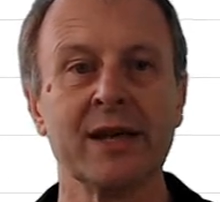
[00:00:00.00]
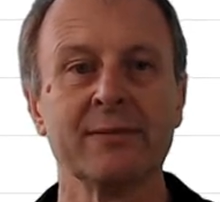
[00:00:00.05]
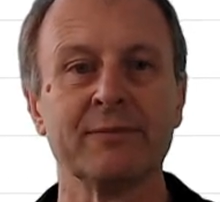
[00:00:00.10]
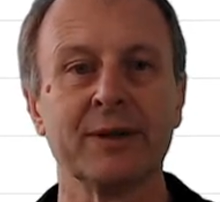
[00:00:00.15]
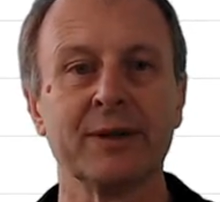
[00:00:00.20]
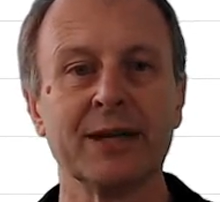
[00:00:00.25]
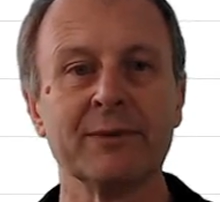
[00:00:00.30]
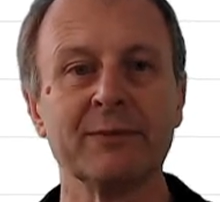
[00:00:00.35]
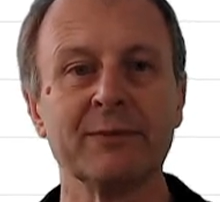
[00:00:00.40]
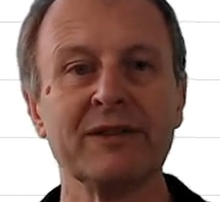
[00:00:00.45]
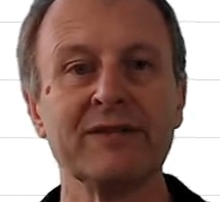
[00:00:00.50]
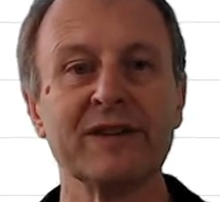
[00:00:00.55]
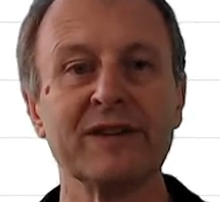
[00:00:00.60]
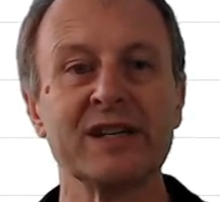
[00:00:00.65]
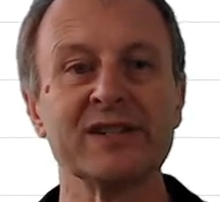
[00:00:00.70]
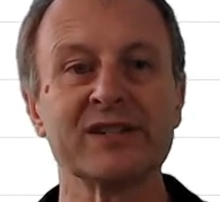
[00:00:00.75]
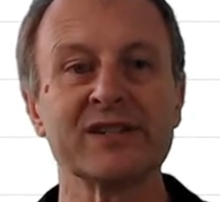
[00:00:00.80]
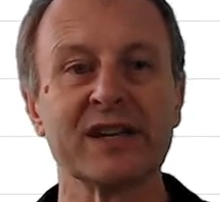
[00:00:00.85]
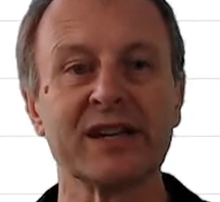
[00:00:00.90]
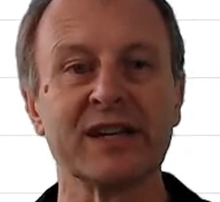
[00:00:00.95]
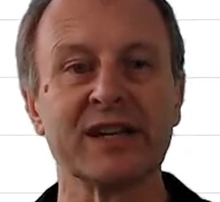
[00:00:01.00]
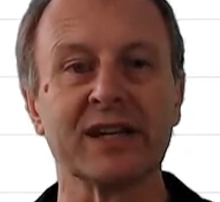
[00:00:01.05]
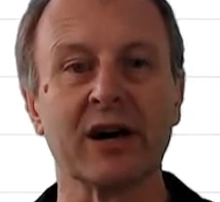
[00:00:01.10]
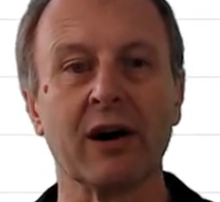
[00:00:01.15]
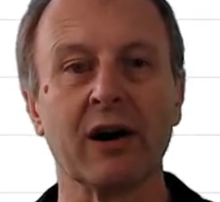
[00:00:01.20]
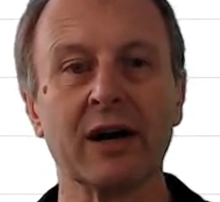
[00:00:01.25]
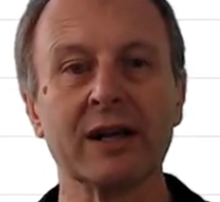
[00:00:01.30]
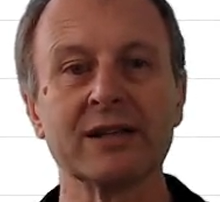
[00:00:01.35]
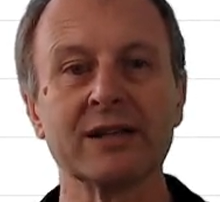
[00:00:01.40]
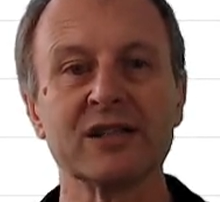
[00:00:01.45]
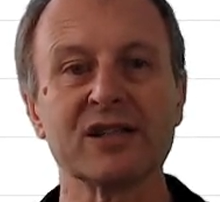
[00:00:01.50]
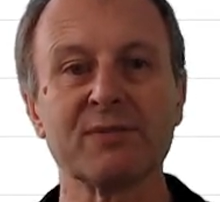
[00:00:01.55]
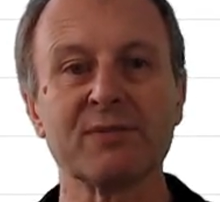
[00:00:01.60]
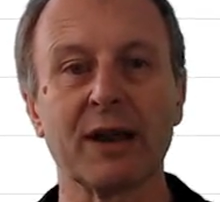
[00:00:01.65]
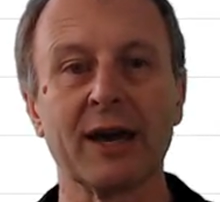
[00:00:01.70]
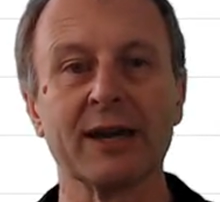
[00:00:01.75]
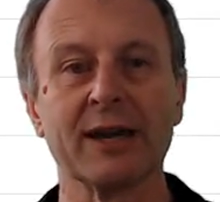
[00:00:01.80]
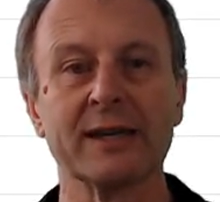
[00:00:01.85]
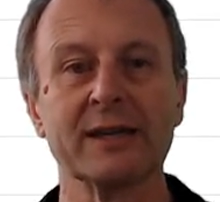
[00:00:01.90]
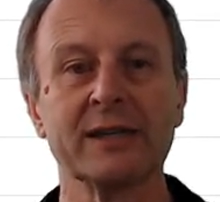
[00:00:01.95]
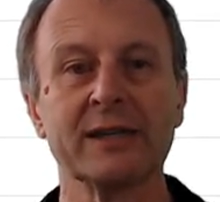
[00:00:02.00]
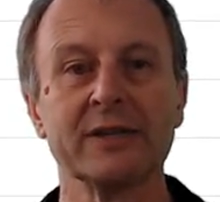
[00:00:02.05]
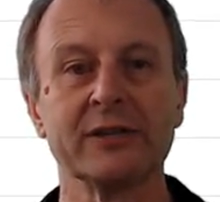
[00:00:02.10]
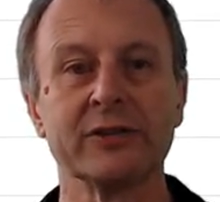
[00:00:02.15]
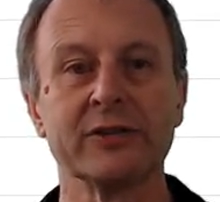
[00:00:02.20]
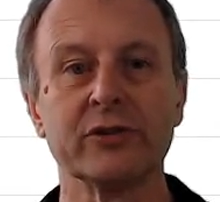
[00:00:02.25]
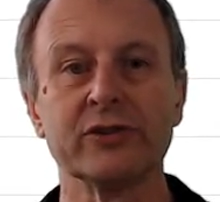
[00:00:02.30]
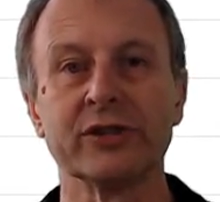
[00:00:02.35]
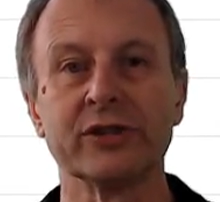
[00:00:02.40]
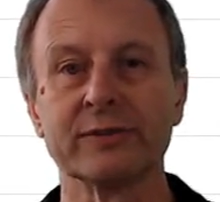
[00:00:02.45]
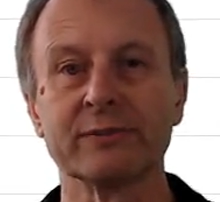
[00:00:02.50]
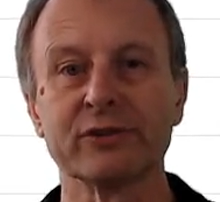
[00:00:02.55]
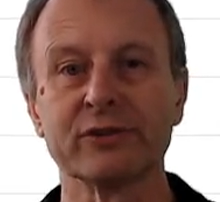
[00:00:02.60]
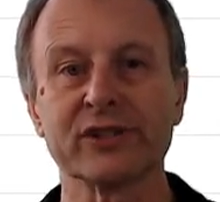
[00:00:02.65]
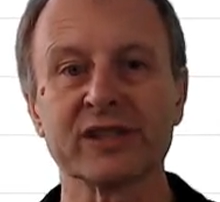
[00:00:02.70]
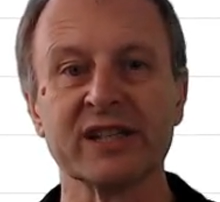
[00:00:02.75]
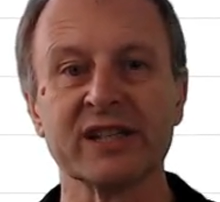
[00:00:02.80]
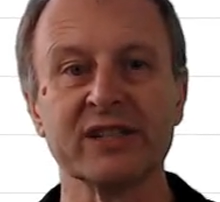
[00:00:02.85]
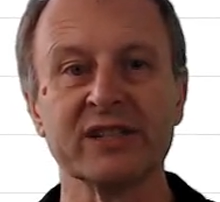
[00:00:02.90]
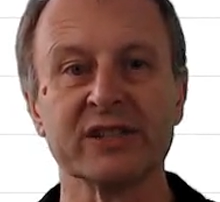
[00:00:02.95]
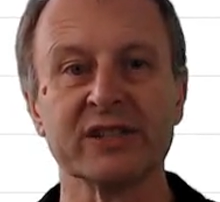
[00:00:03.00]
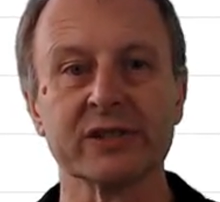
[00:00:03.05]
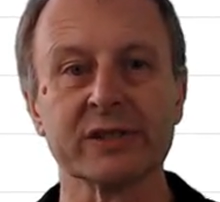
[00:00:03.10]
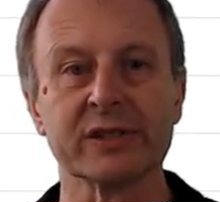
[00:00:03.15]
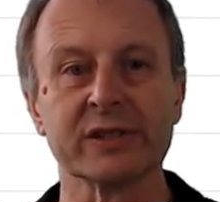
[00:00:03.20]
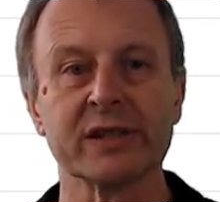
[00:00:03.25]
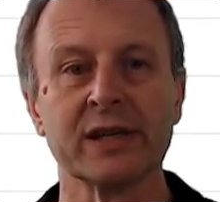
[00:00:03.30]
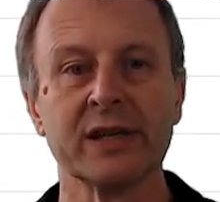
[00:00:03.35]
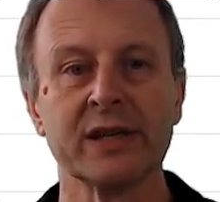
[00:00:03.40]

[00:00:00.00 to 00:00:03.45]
PMEVC, hide display using procedures.